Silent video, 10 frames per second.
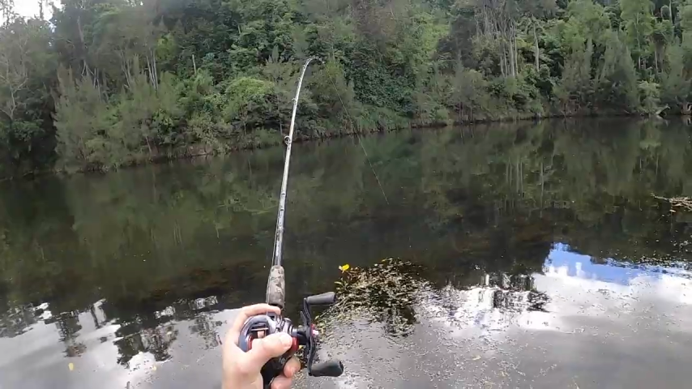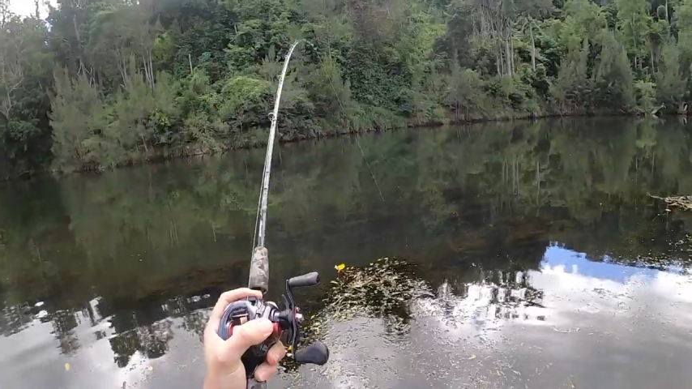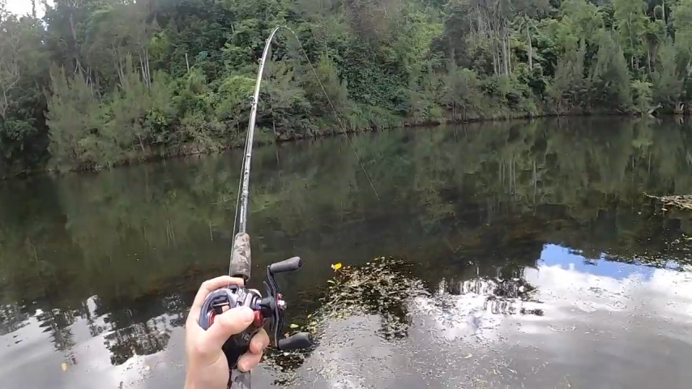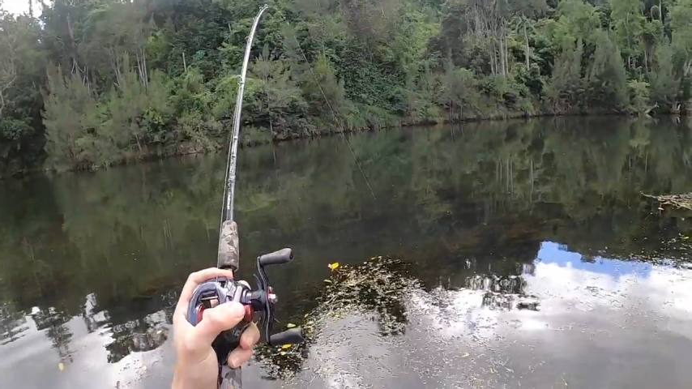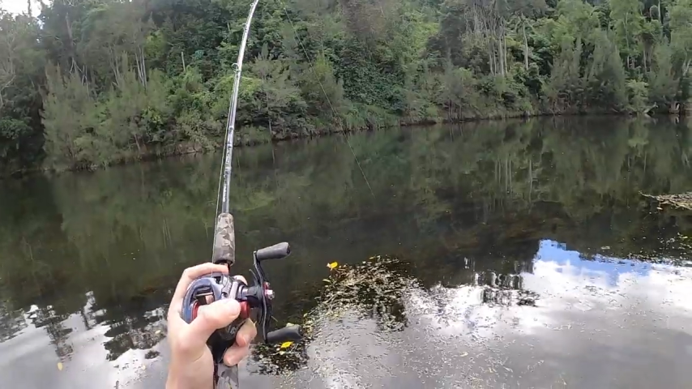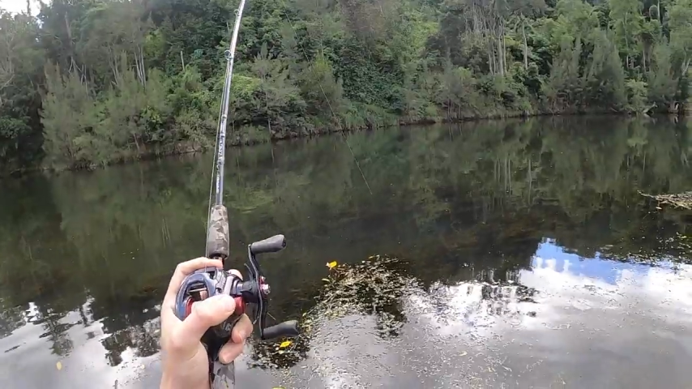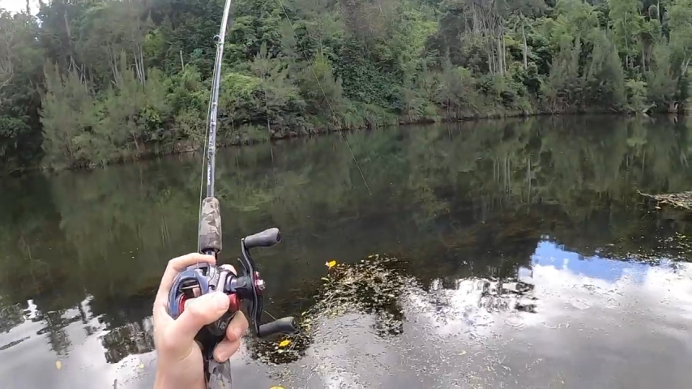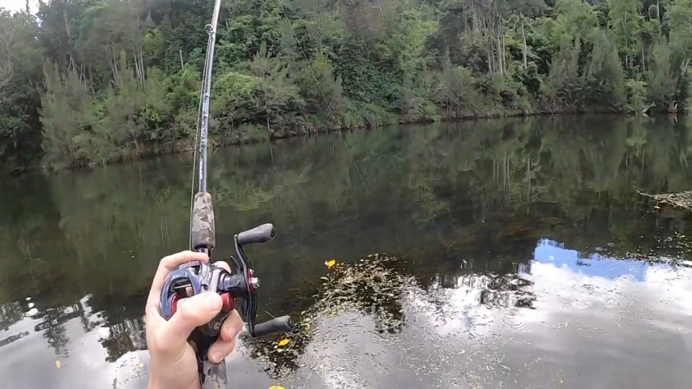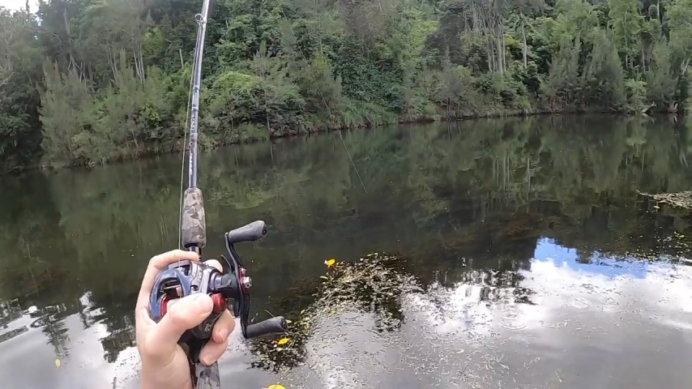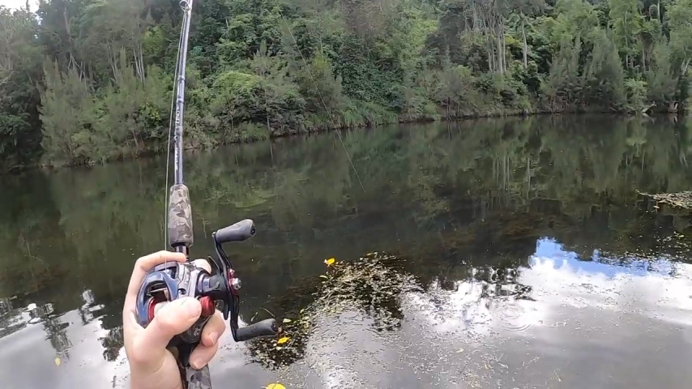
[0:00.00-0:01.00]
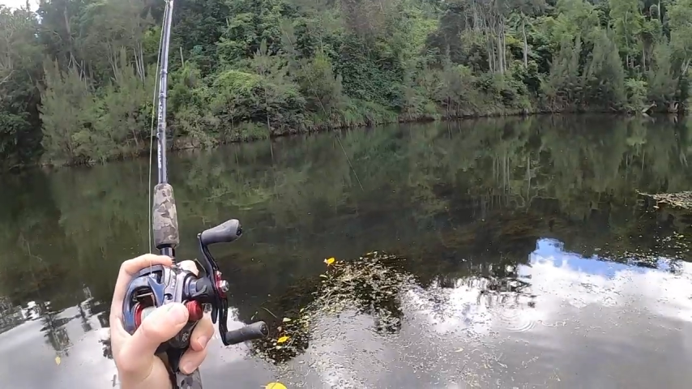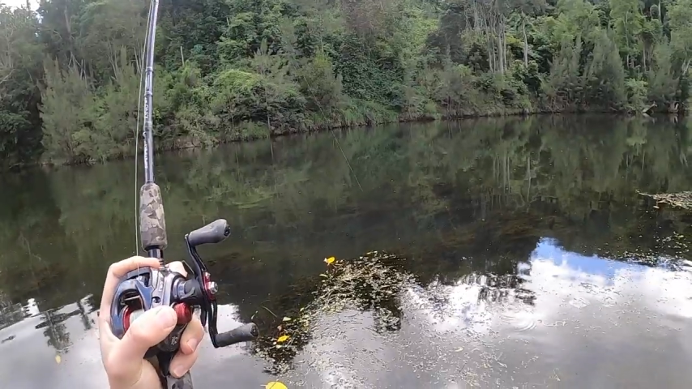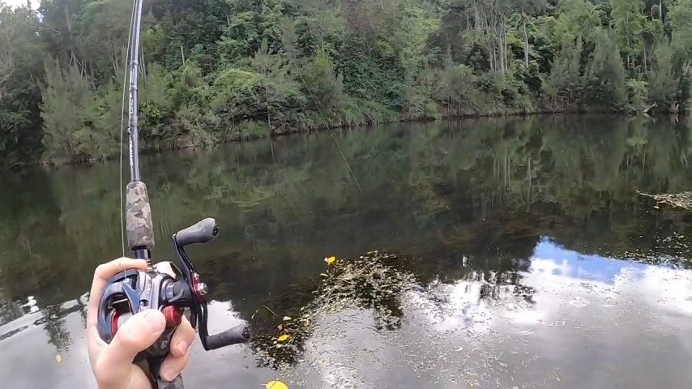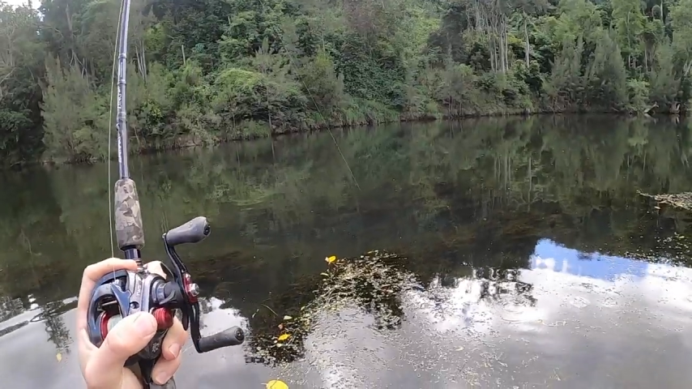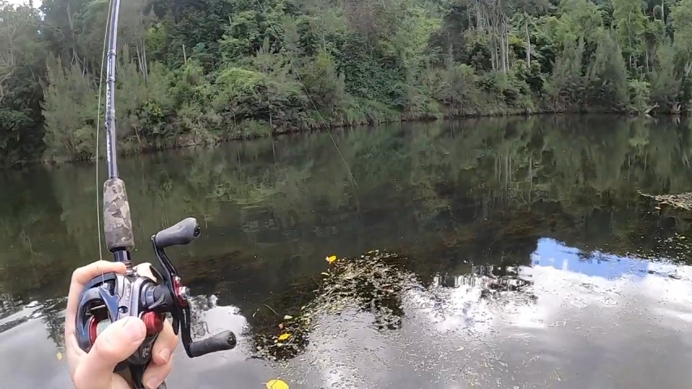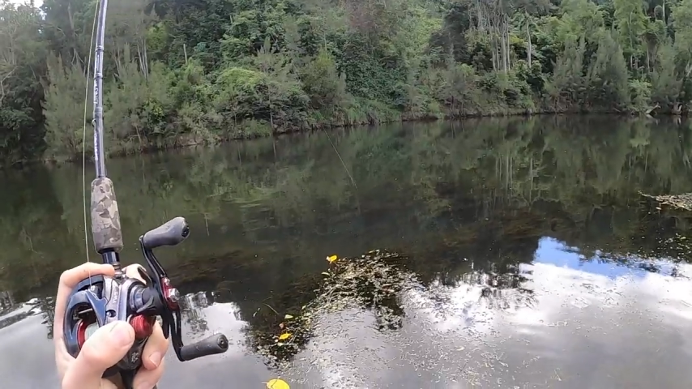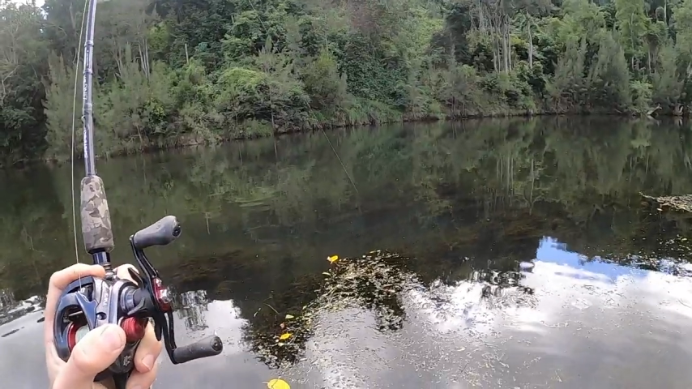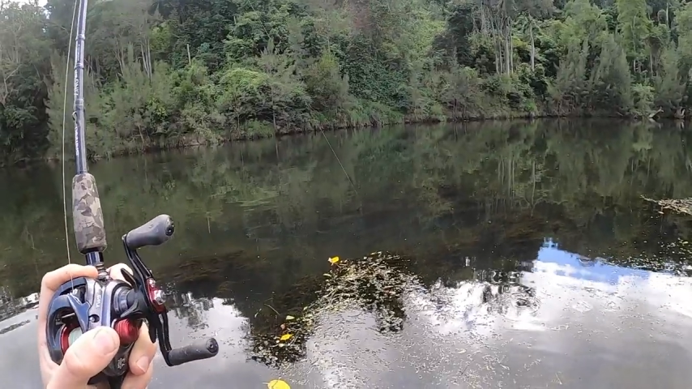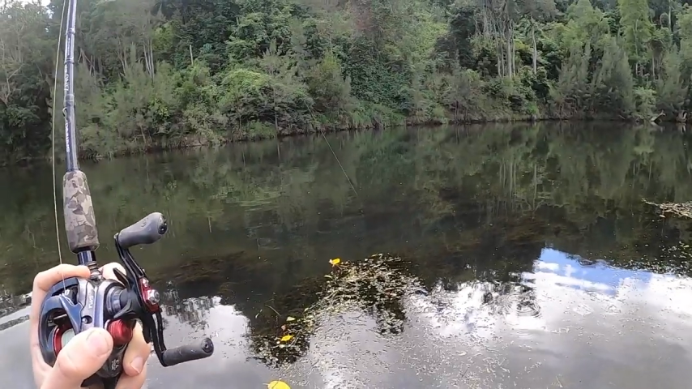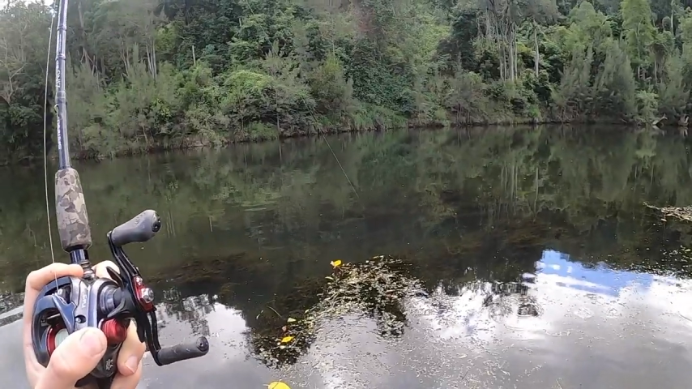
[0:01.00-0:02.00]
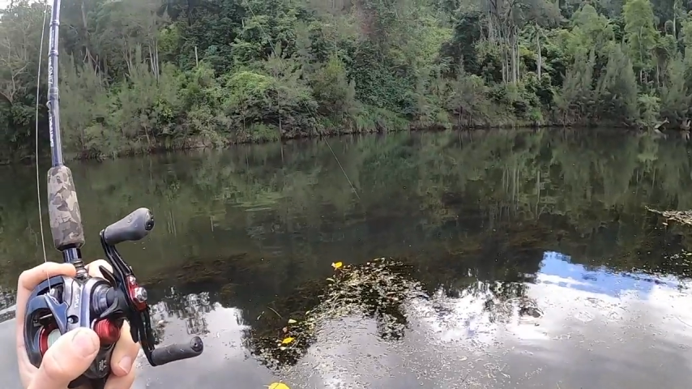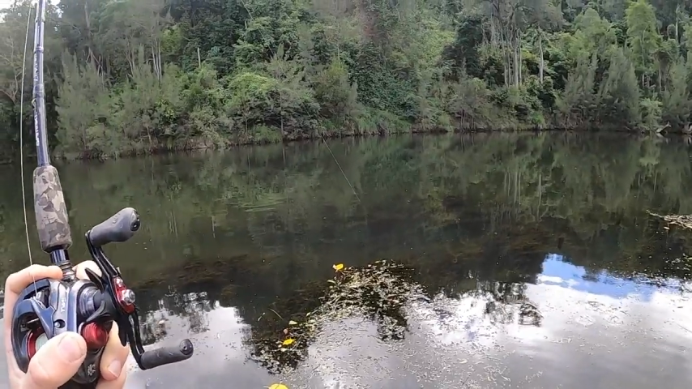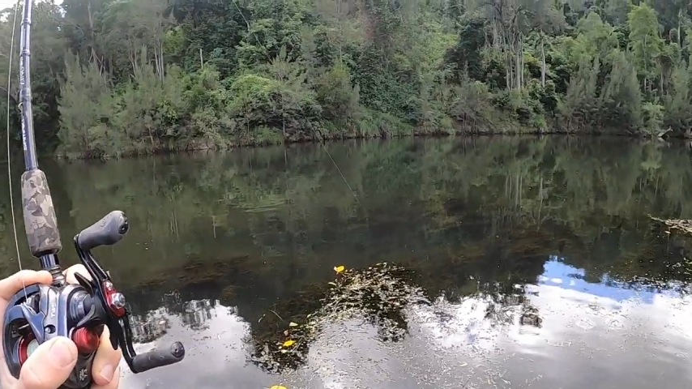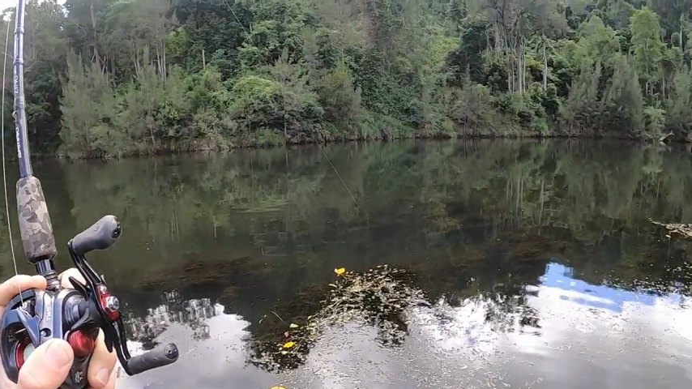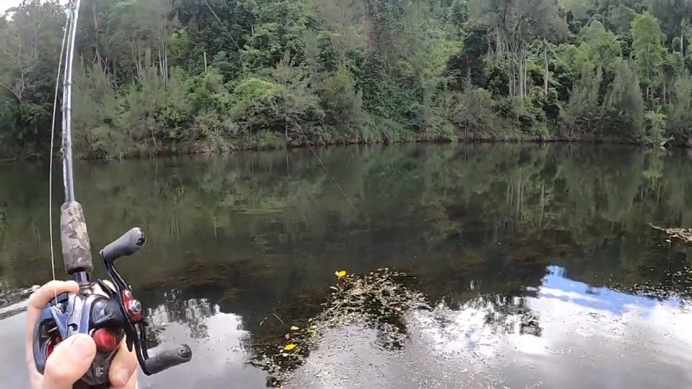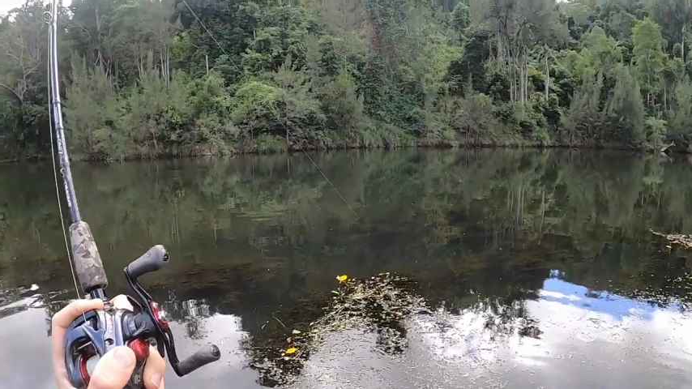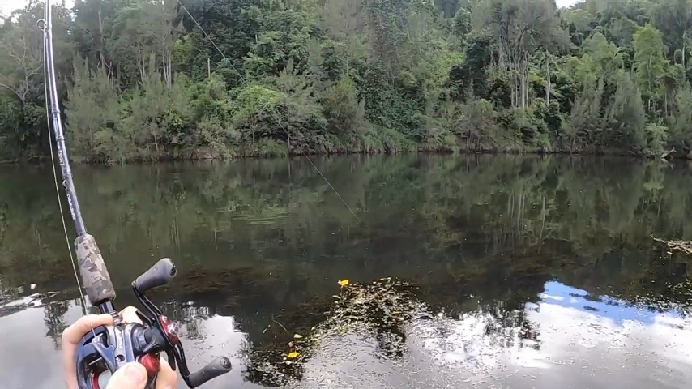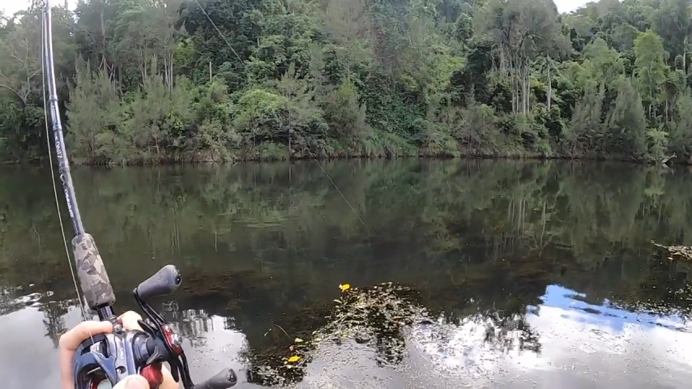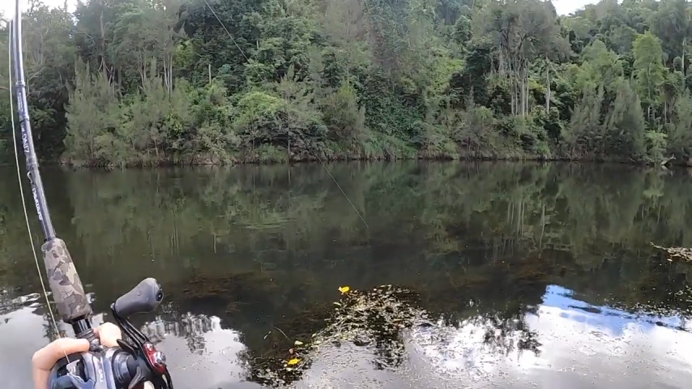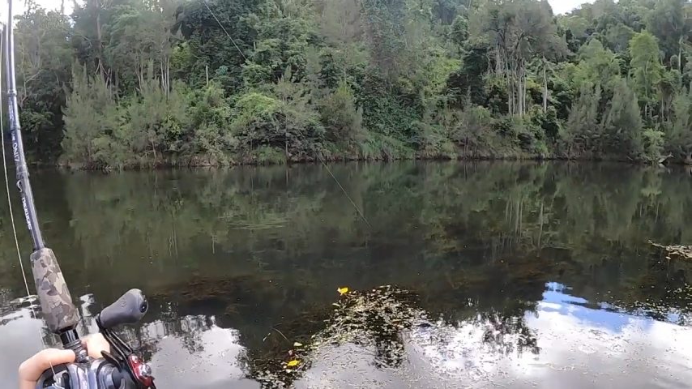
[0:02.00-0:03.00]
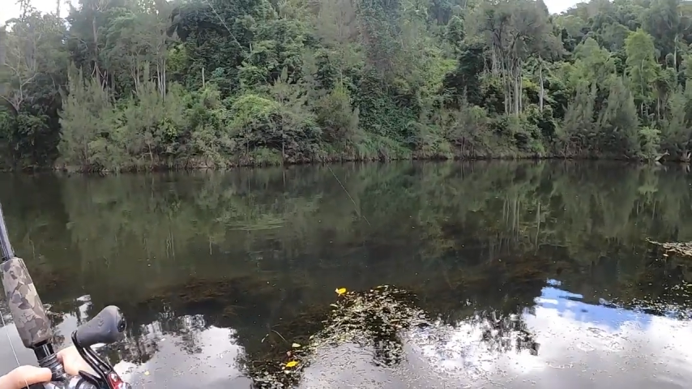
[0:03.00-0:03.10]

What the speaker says: [unreadable: no face in view]